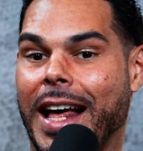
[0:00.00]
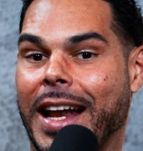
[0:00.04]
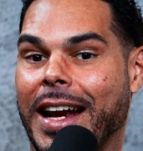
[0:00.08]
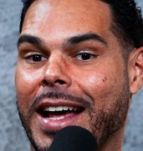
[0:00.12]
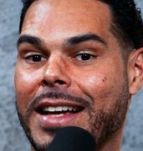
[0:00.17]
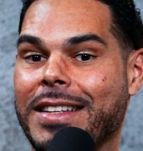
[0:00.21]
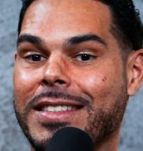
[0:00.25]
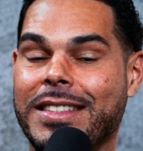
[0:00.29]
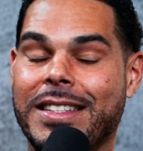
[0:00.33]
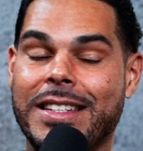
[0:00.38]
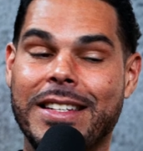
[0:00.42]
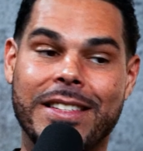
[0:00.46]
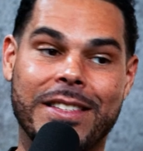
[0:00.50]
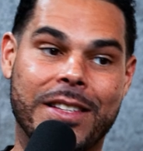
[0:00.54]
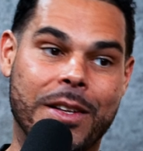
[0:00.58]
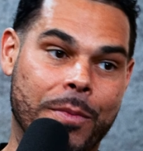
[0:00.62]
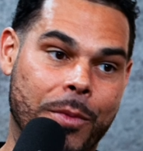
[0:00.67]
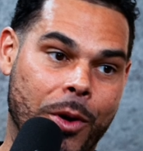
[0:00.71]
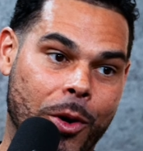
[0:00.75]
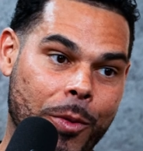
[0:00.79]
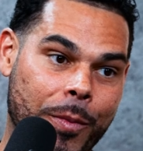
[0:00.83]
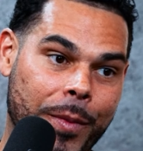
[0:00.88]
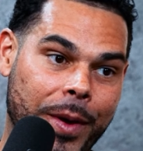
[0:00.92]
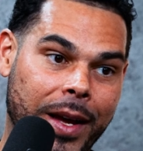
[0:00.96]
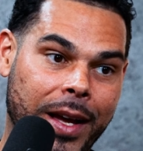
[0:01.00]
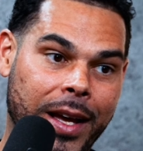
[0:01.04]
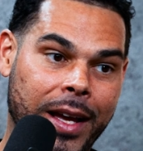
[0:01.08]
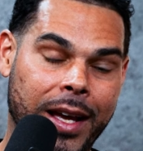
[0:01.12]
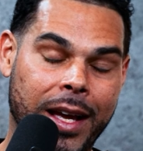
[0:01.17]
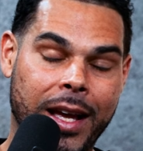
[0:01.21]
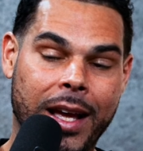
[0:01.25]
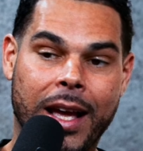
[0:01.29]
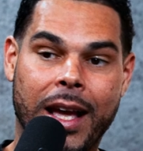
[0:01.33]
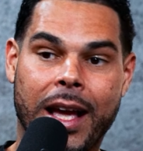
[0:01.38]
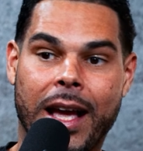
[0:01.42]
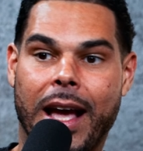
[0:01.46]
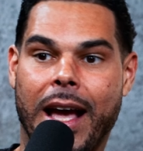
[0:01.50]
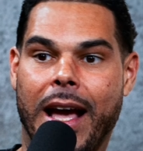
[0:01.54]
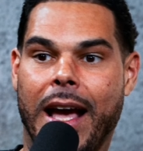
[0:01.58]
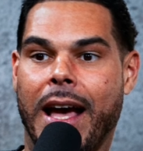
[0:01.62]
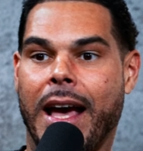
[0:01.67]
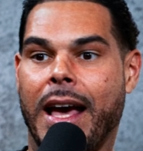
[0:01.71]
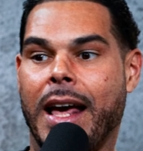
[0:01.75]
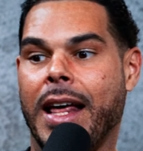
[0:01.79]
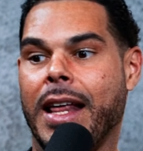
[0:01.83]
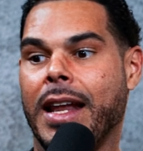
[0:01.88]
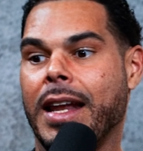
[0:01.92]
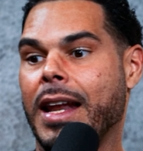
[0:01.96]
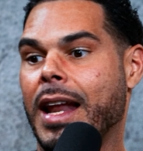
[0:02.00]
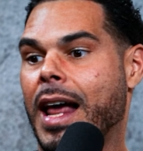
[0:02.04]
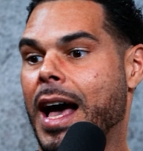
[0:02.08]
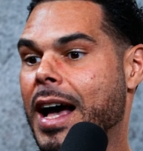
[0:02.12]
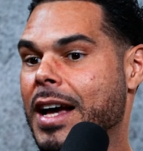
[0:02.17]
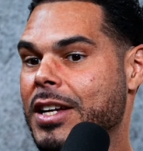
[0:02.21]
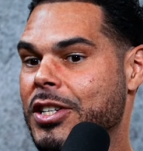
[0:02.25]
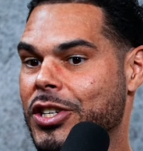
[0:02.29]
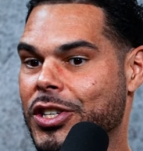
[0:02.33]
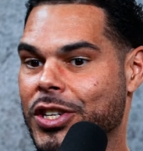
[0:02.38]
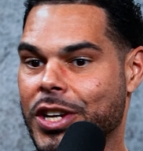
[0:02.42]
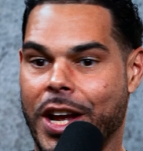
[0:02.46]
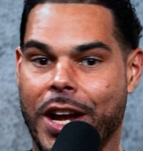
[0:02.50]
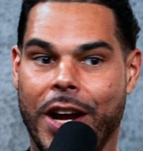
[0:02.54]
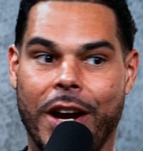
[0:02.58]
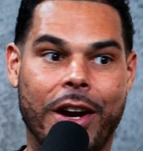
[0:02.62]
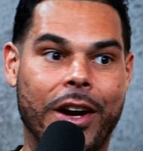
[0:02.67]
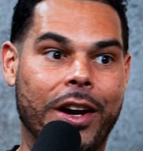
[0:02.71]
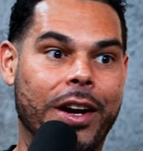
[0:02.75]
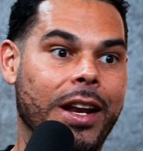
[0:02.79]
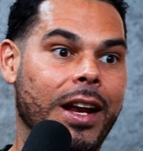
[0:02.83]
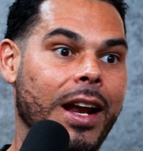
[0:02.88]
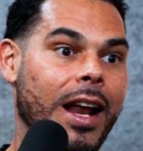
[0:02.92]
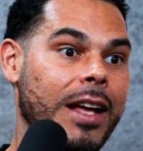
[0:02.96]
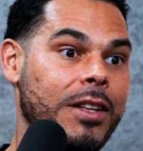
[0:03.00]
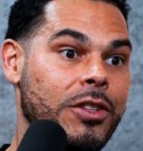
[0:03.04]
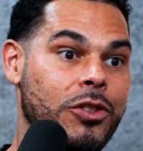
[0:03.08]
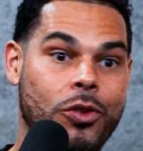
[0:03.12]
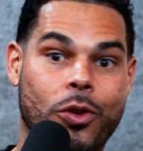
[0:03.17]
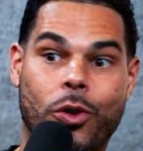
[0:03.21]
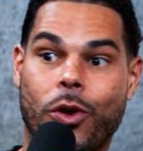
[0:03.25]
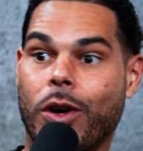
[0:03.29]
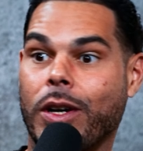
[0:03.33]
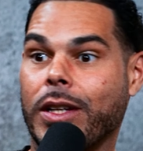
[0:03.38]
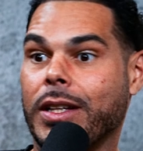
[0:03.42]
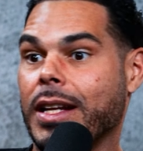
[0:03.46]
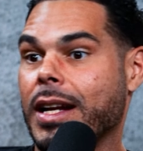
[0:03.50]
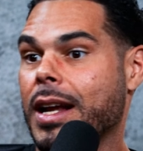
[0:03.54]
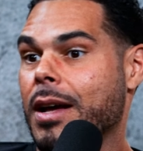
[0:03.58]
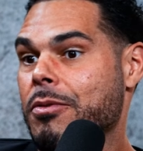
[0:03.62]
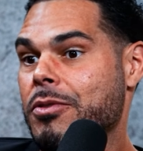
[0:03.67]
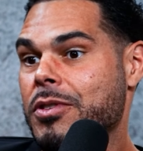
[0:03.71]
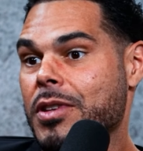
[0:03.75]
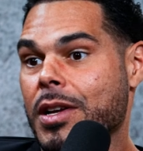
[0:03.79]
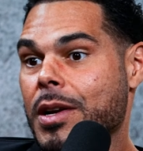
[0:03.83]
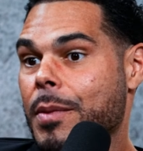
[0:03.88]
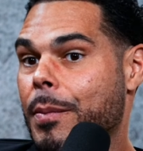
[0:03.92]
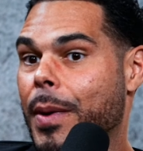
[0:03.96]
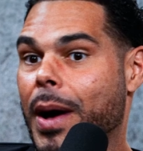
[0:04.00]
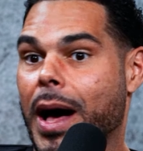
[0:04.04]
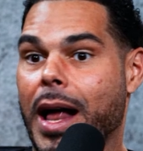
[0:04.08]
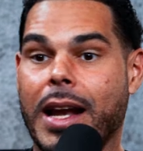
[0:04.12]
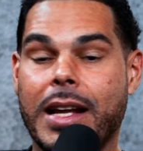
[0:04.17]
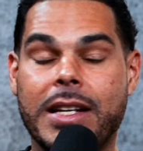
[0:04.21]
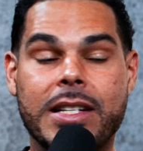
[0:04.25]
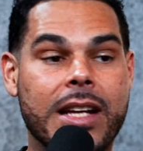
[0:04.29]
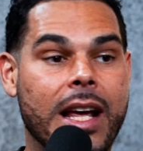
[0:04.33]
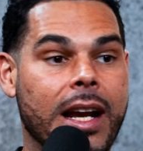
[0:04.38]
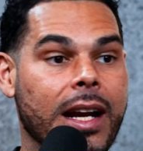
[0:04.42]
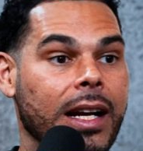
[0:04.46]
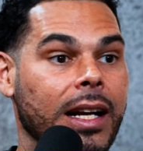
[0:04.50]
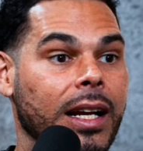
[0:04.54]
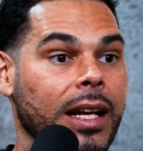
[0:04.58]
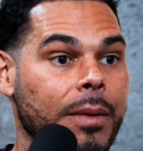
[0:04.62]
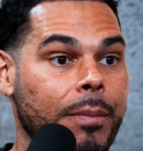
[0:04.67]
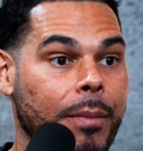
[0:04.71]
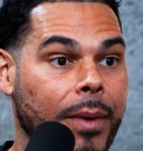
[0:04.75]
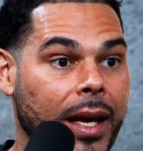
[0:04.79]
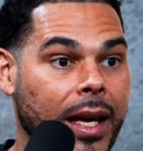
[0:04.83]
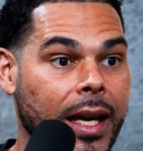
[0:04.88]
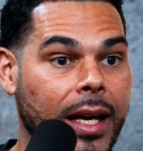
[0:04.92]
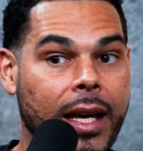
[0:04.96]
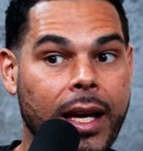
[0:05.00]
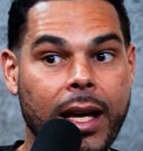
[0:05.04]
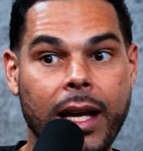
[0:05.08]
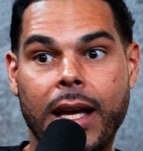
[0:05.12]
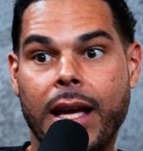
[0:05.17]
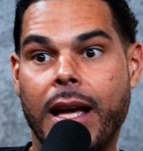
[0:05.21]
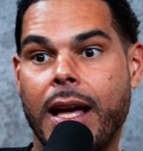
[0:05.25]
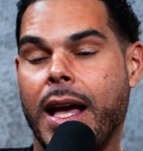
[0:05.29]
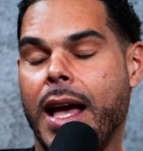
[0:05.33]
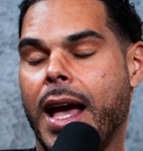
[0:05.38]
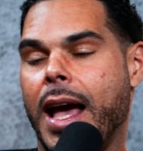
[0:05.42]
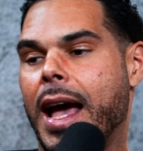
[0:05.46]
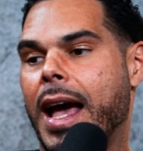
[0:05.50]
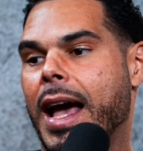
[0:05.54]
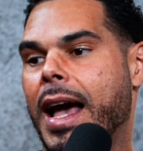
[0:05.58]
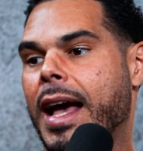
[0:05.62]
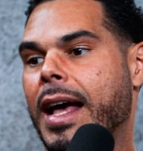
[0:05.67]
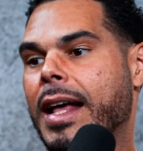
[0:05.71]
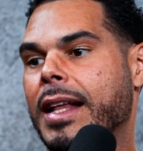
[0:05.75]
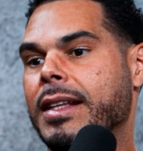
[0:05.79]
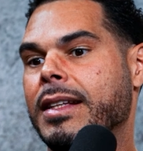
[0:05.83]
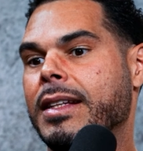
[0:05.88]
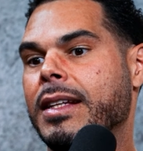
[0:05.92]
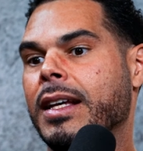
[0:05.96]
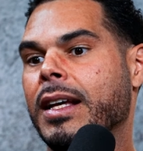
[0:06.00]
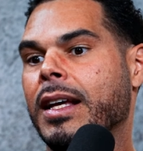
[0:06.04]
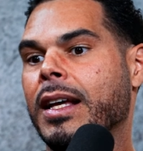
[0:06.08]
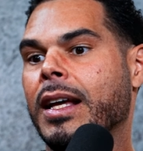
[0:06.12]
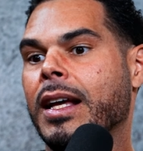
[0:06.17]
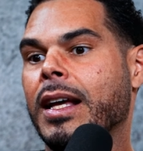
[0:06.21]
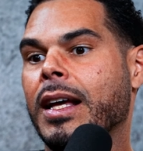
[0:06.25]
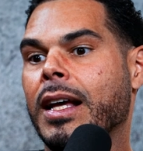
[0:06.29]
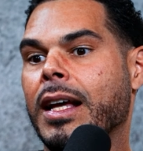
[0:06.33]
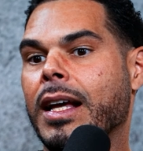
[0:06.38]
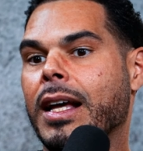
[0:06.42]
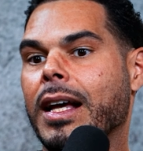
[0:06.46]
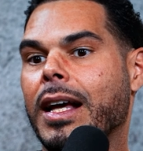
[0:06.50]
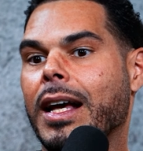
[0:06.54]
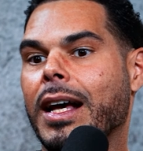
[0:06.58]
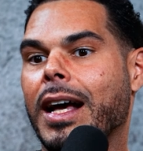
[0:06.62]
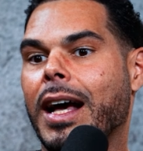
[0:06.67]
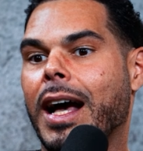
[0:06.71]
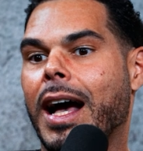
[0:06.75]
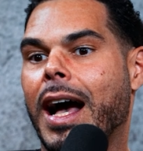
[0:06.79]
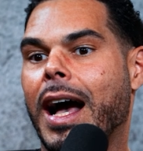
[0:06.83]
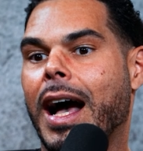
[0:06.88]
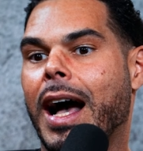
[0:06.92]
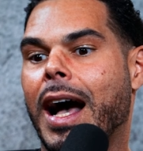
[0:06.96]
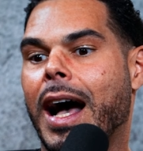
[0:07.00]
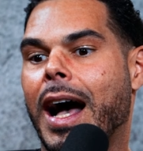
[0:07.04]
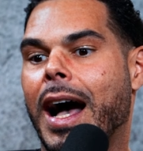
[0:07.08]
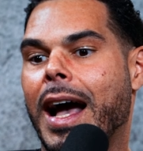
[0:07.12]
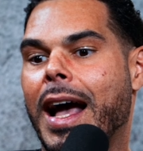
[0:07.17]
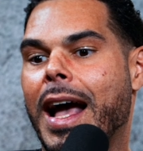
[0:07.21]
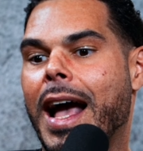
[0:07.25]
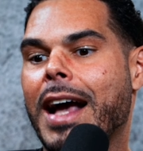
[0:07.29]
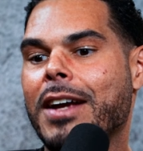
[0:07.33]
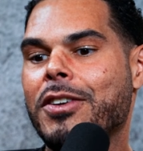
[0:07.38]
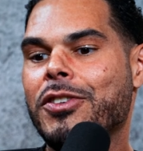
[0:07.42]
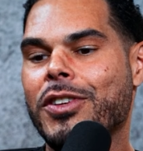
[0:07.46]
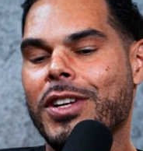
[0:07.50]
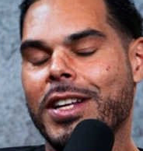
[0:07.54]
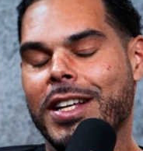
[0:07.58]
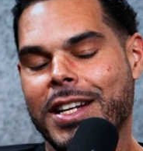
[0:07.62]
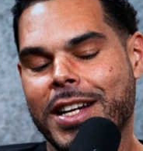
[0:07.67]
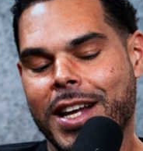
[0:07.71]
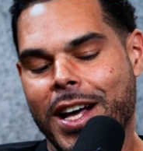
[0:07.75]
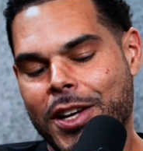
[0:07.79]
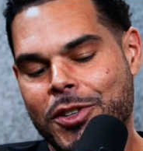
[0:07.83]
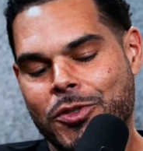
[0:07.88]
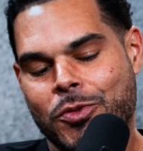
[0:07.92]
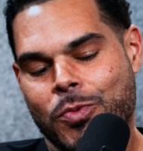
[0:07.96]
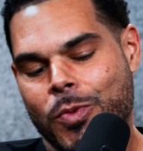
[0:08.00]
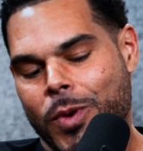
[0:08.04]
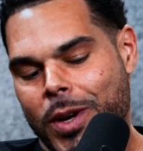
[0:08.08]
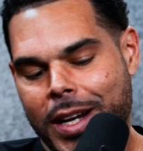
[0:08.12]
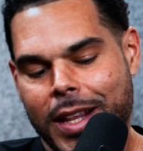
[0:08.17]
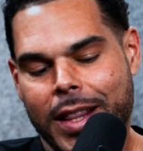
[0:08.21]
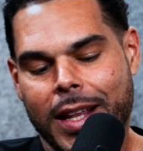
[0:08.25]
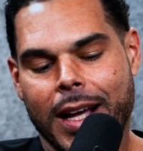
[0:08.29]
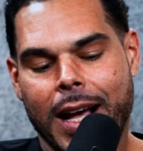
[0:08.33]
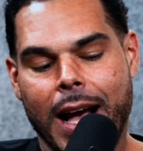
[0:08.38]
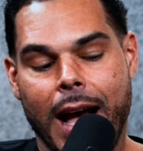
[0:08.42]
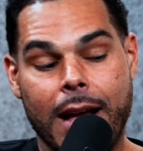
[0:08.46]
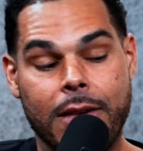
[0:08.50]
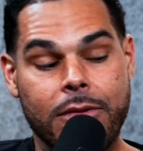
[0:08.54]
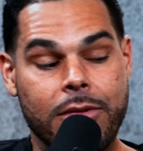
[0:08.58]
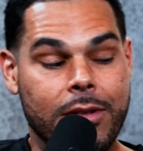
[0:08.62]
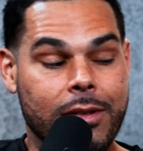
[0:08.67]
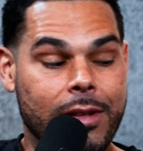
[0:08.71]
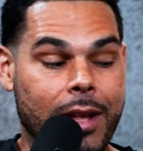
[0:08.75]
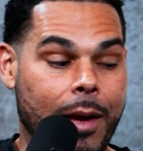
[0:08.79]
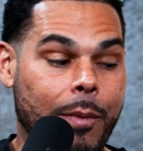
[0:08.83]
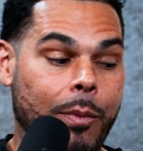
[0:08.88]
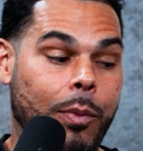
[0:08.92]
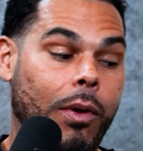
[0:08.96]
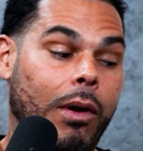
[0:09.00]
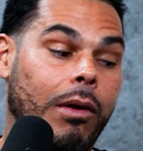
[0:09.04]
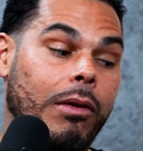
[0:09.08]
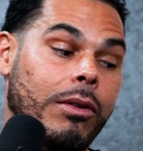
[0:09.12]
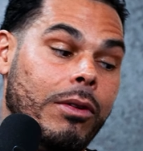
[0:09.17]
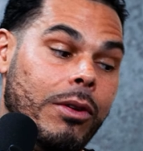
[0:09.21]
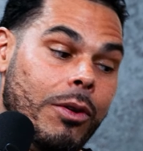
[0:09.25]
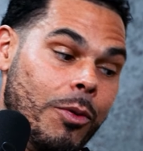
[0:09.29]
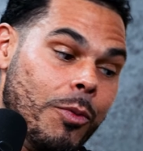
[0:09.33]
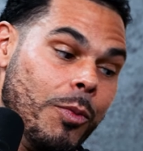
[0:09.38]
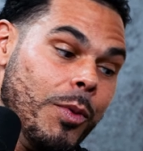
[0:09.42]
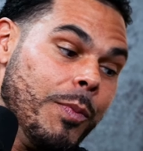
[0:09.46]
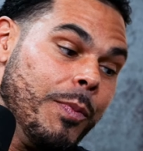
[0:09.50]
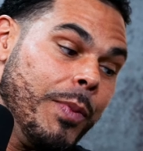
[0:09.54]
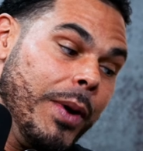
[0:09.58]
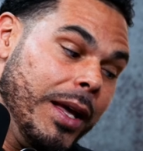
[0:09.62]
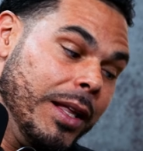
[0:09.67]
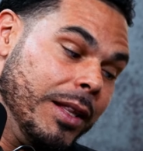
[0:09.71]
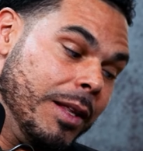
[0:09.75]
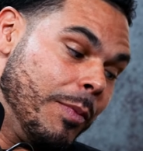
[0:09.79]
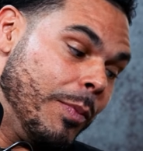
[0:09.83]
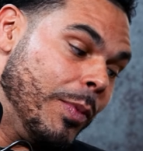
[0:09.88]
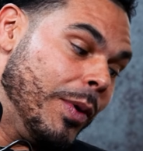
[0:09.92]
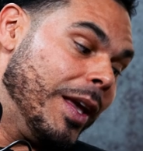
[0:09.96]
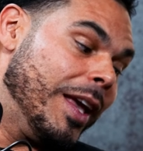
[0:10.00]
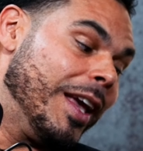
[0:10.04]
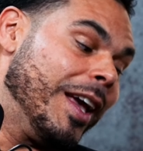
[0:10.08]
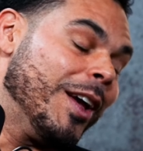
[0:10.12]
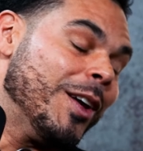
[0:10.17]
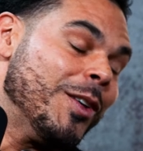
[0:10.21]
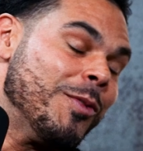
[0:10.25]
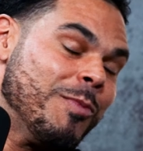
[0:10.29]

And I seized the moment. And I shared and I talked and I was unapologetically me. And I actually nudged one of the guys, was like, bro, you know, we paid to be here.